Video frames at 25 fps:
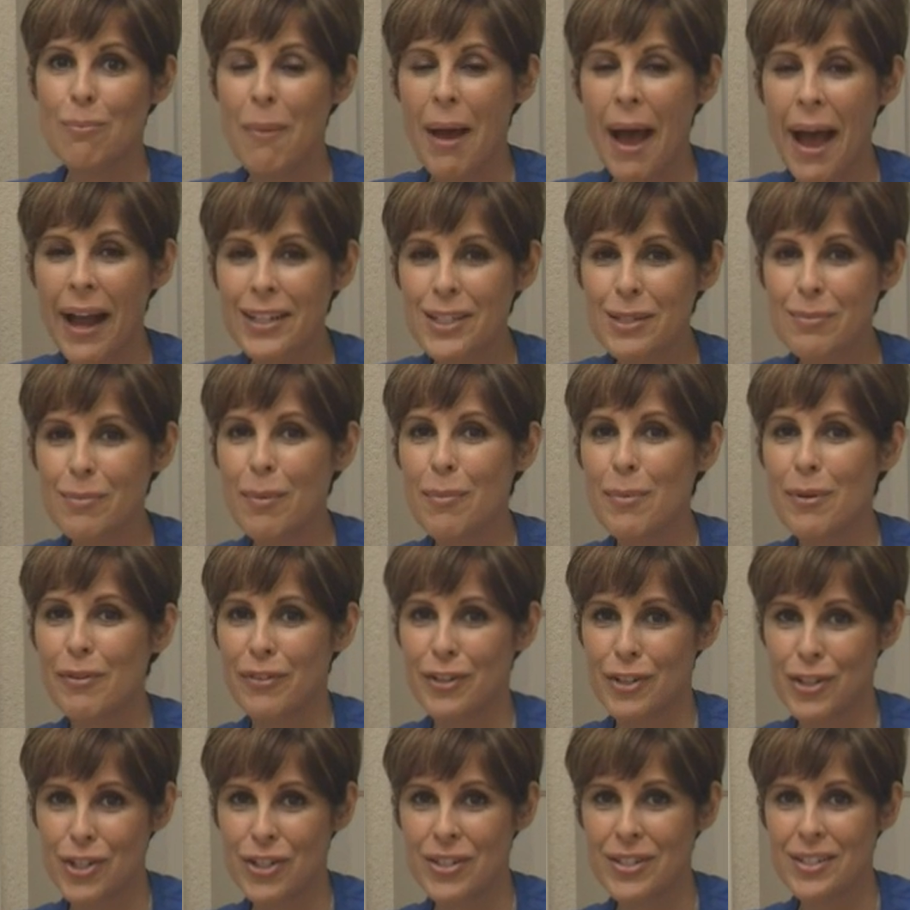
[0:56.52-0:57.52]
maximum
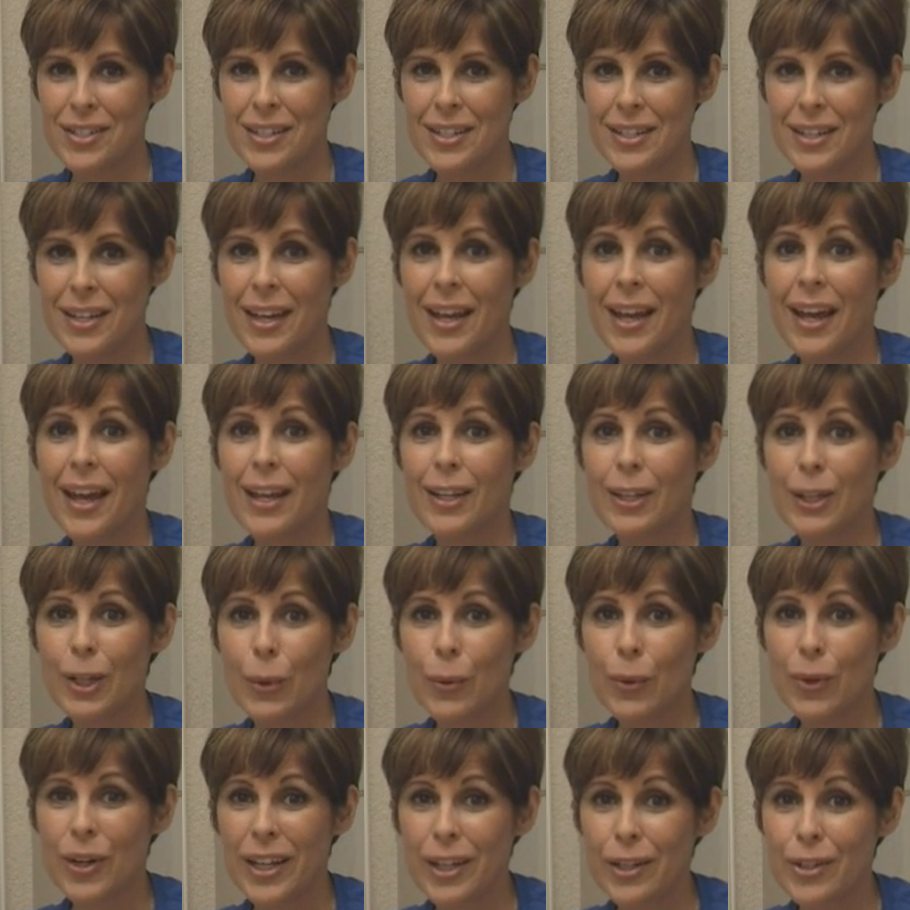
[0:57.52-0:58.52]
efficiency and
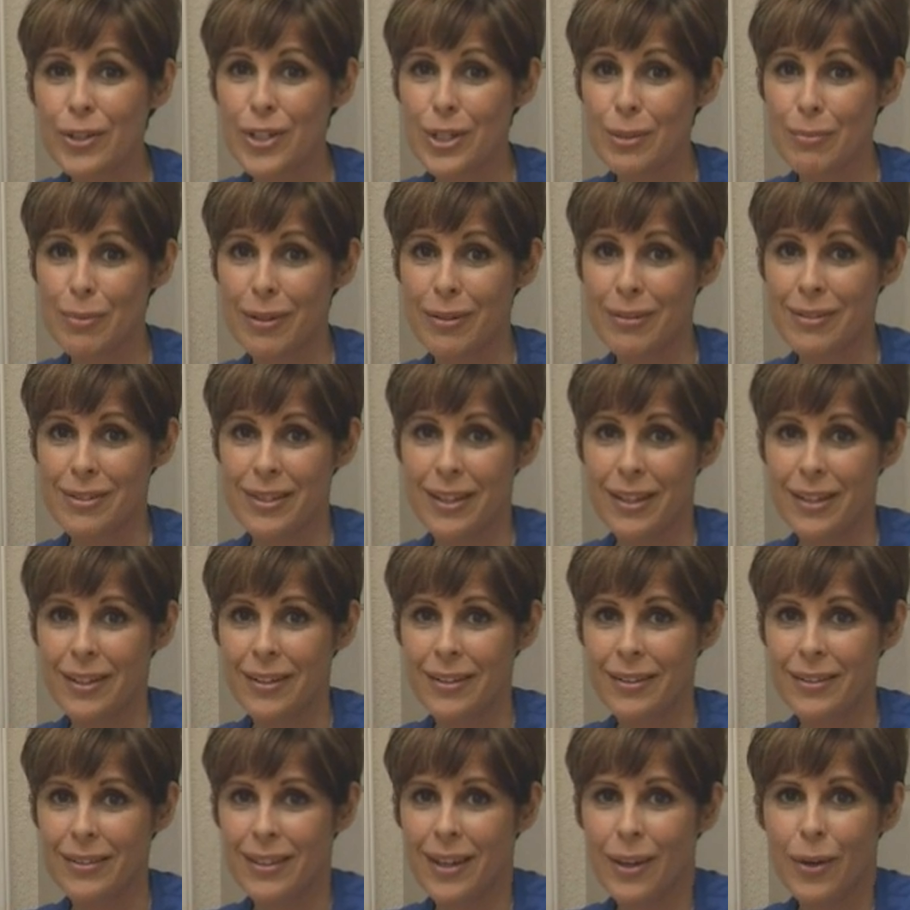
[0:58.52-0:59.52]
lower energy bills.
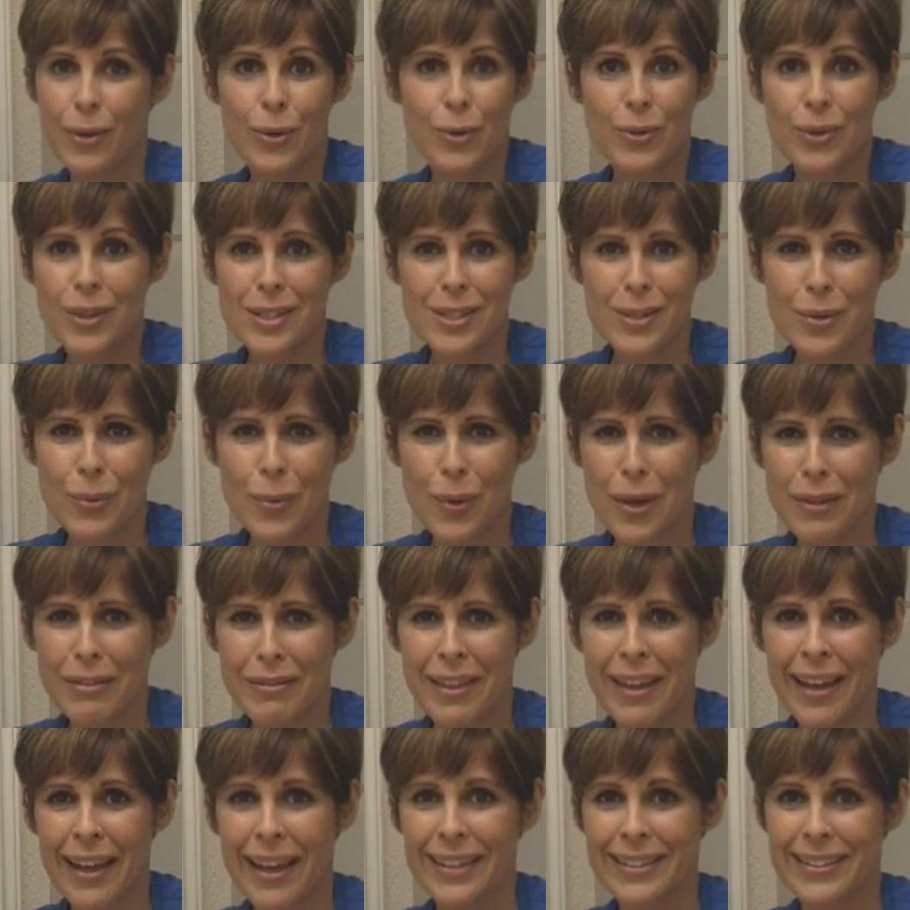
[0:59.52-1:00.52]
Now, who doesn't want
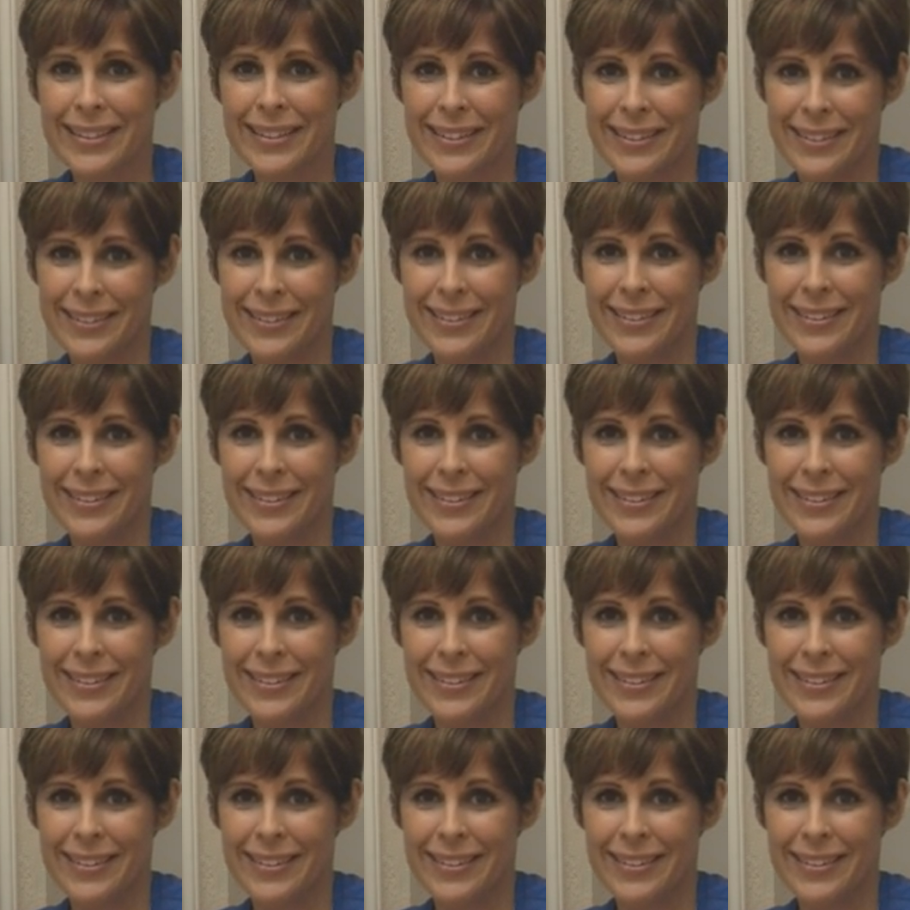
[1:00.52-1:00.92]
that?